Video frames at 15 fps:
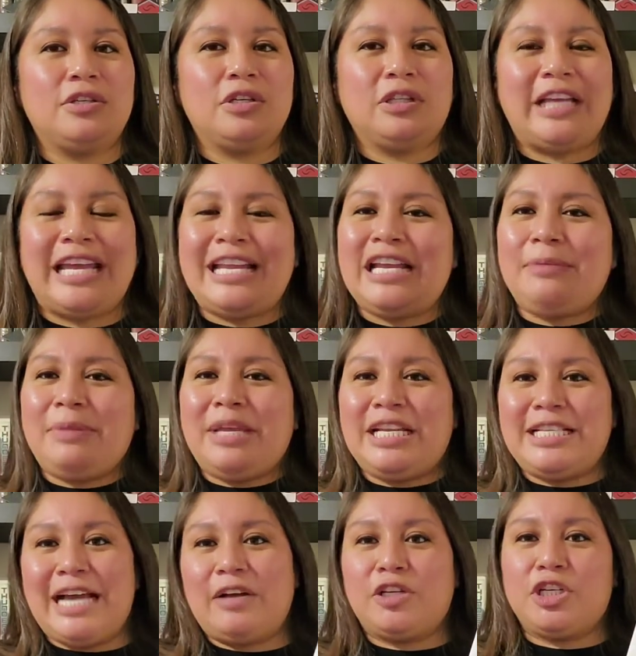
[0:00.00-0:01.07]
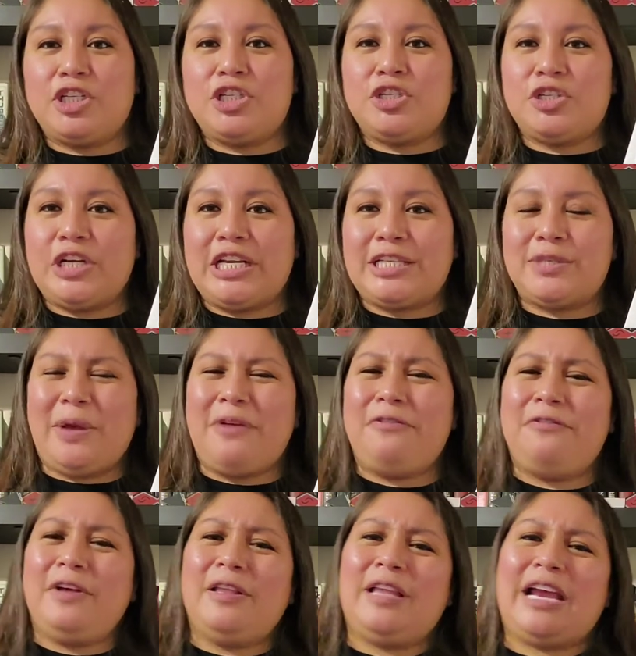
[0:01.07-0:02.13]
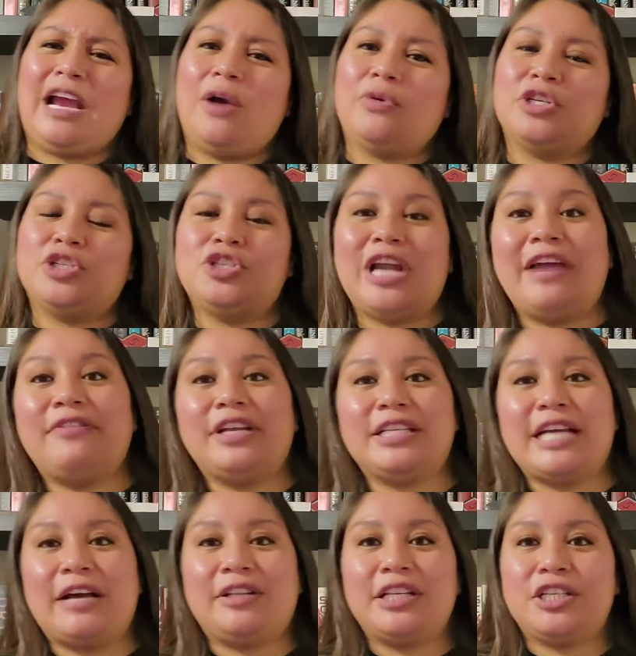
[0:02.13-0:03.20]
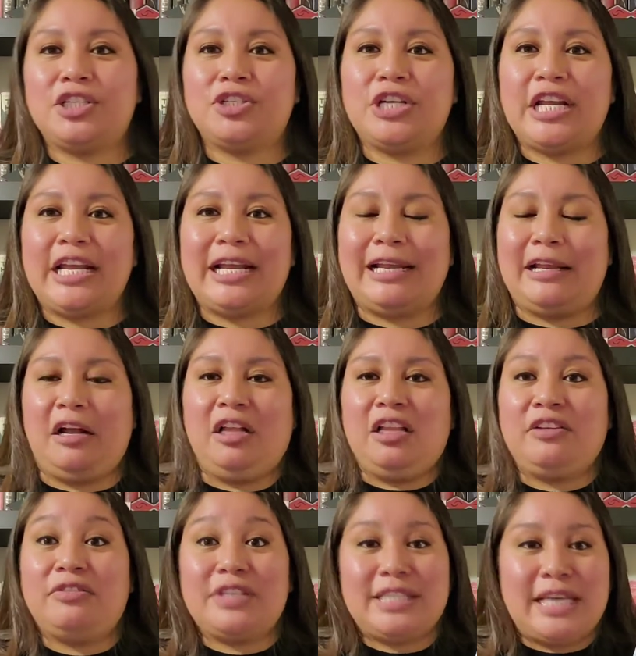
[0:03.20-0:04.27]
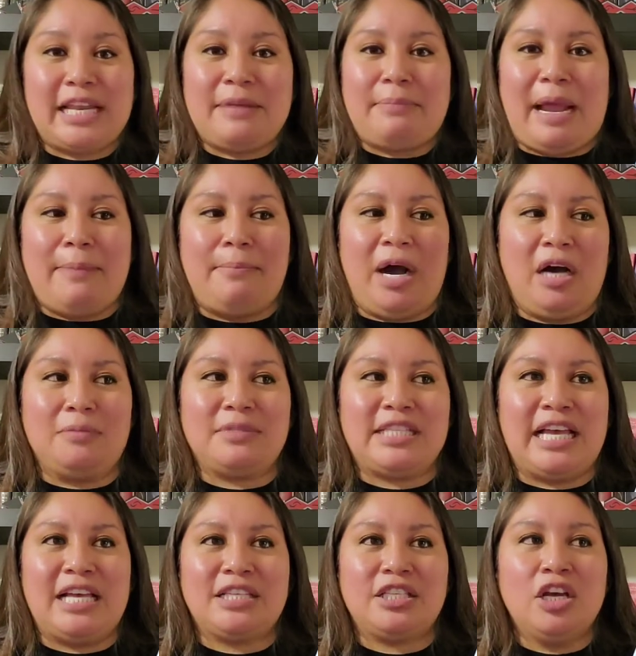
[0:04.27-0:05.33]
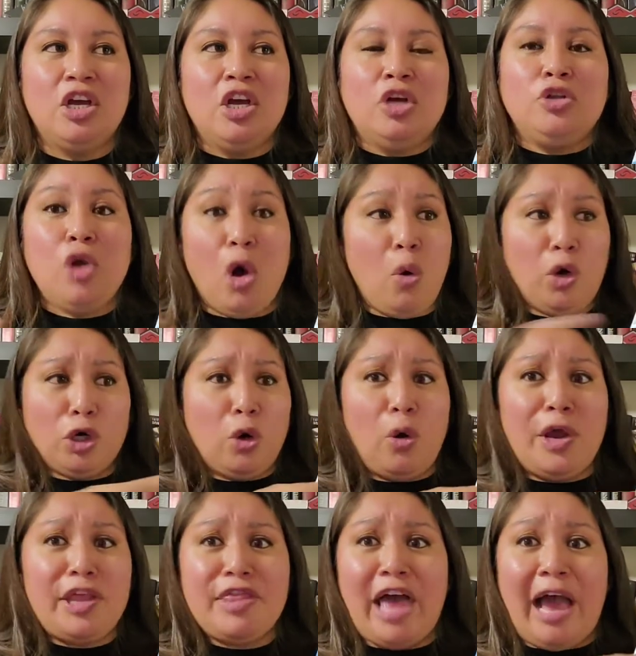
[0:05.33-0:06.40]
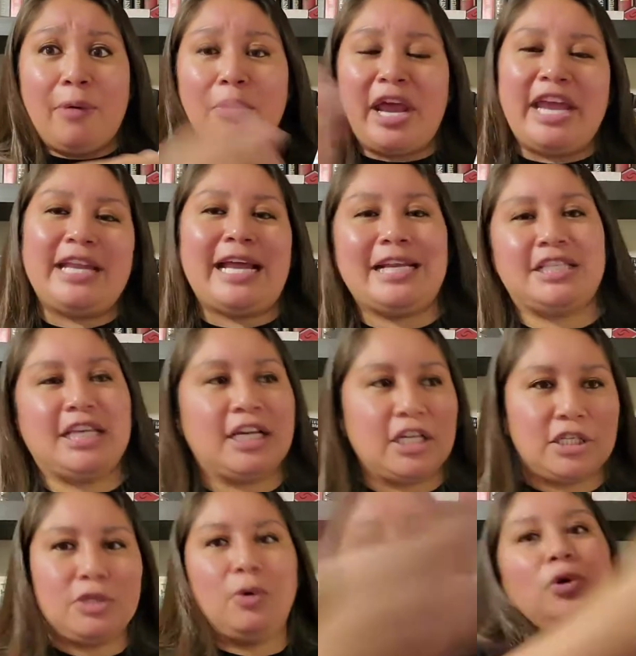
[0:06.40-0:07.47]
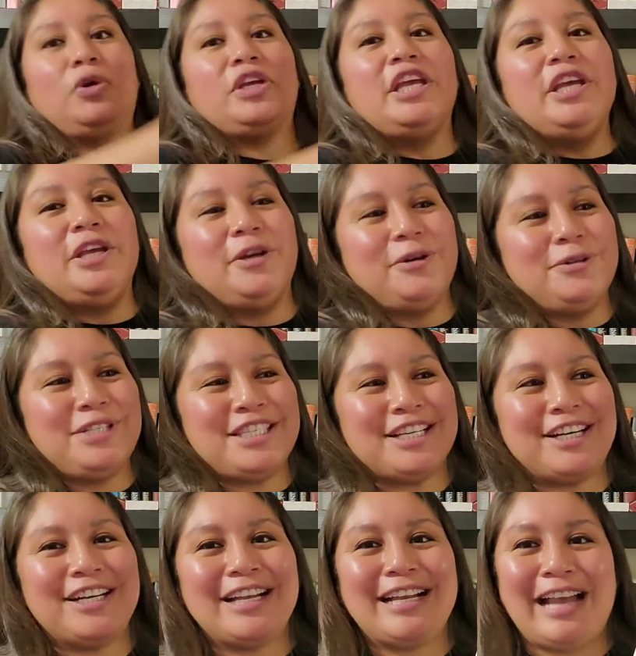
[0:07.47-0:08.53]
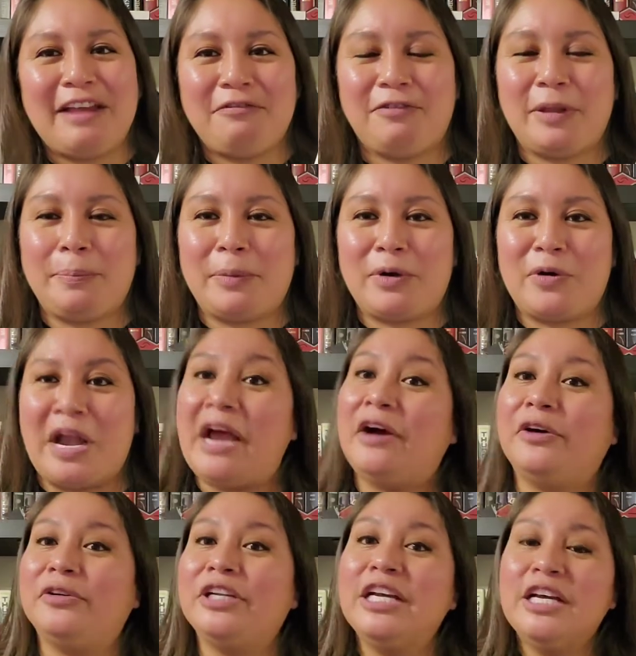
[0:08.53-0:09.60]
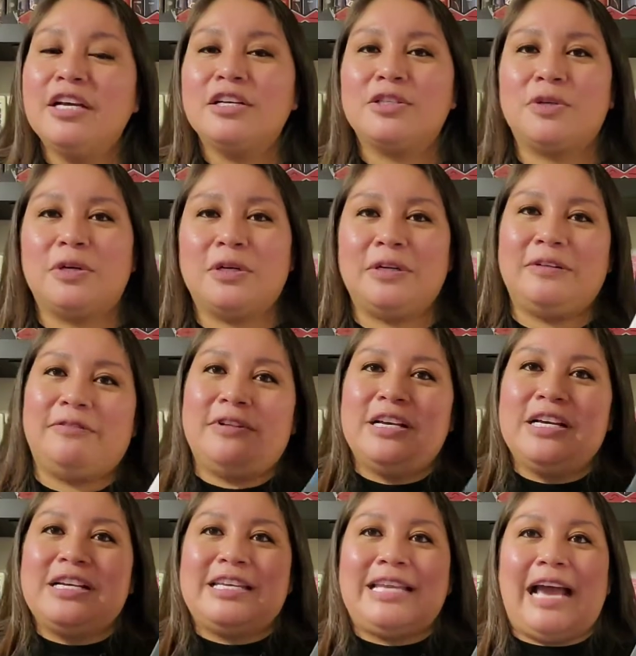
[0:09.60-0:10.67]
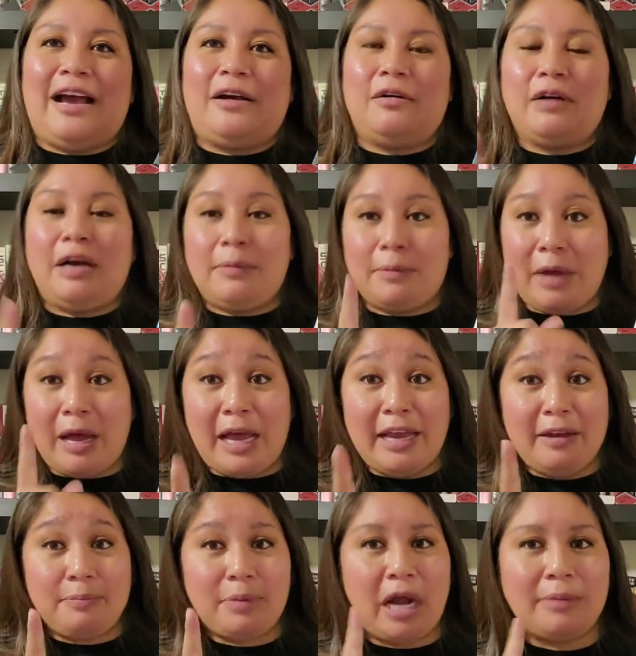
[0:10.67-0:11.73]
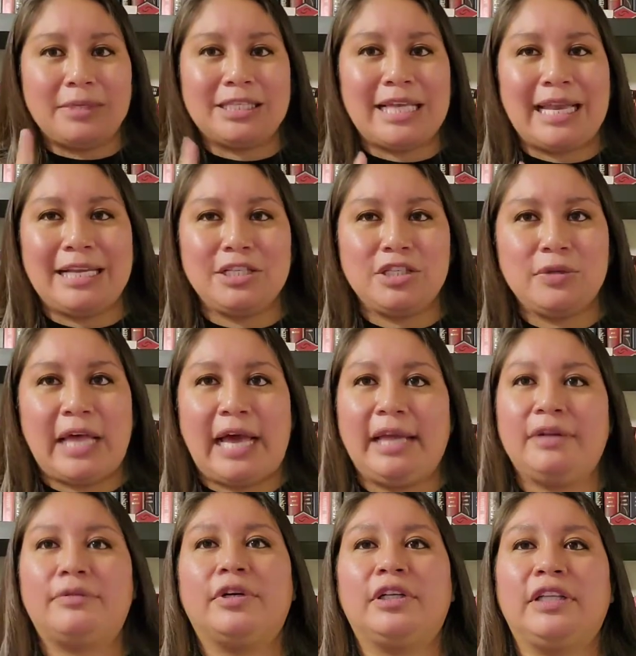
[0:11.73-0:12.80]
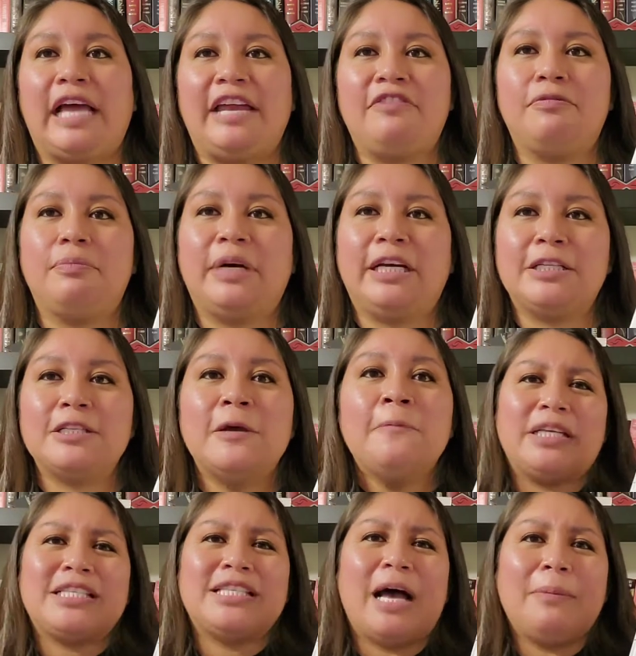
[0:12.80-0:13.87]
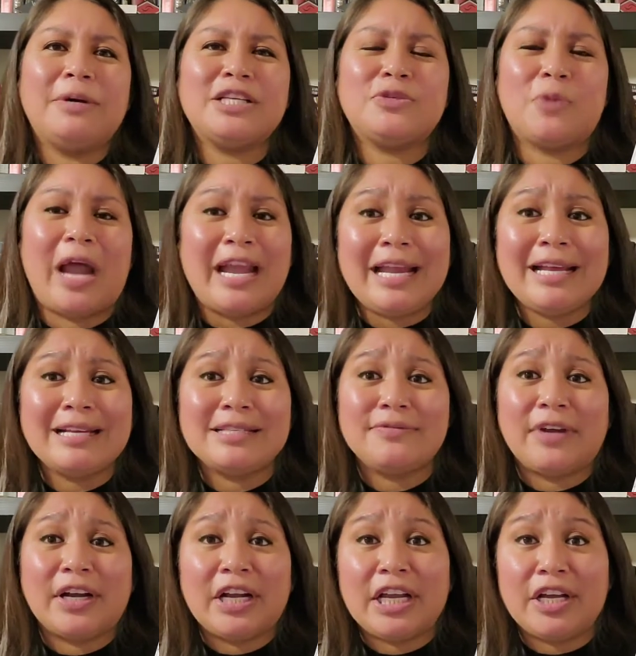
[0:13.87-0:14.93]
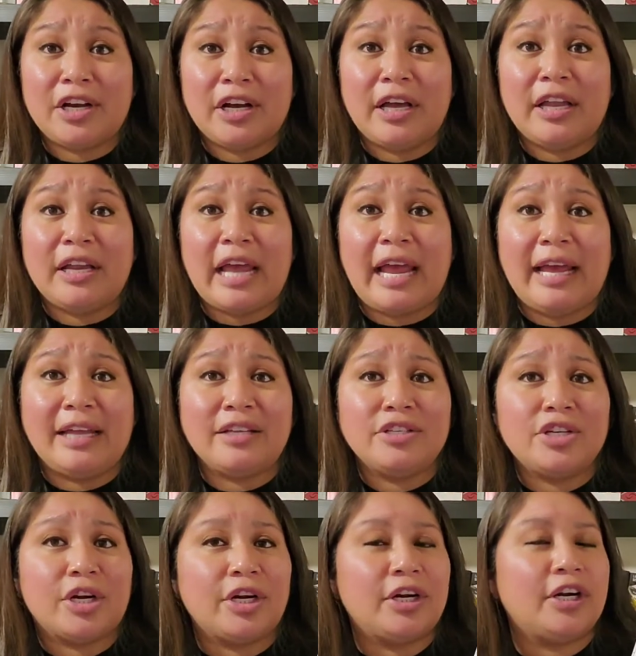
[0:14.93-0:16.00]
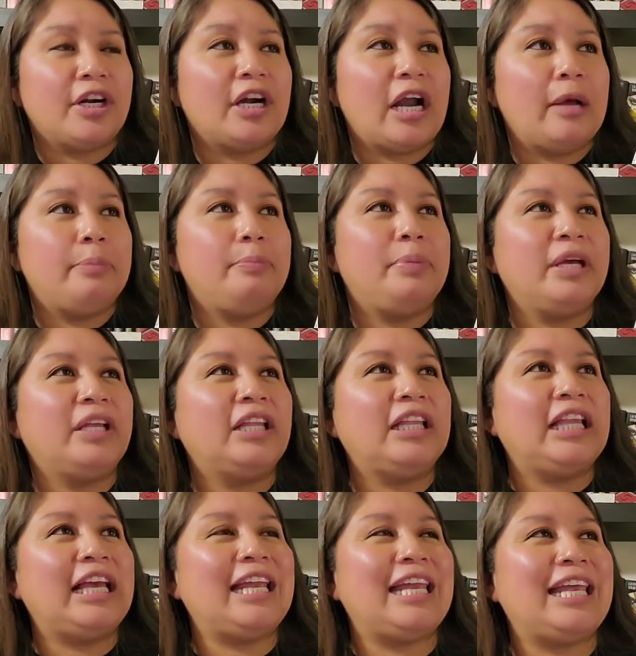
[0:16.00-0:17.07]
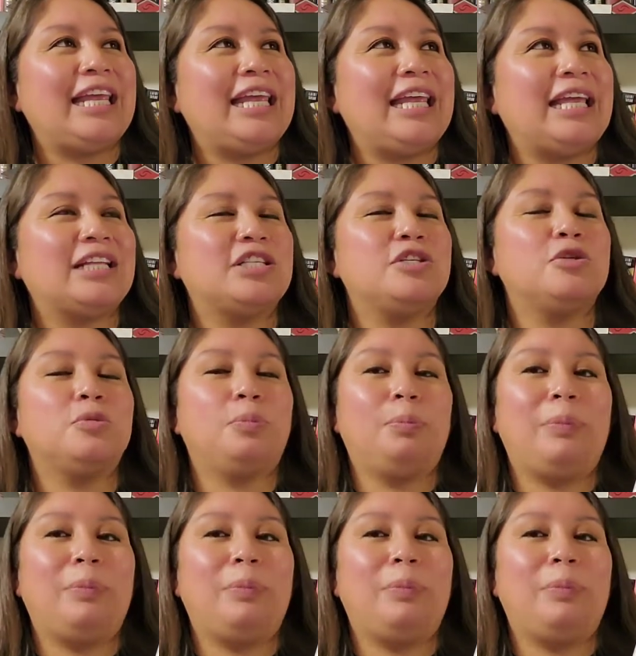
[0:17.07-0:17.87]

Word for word: leading me down a street, so I felt like I was driving down the street, and then all of a sudden my mom says, no, we're going that way, and I took a total U-turn and I flip around. So yeah, I promise I didn't do that in real life, but Sabaa's writing is very good, and her ability to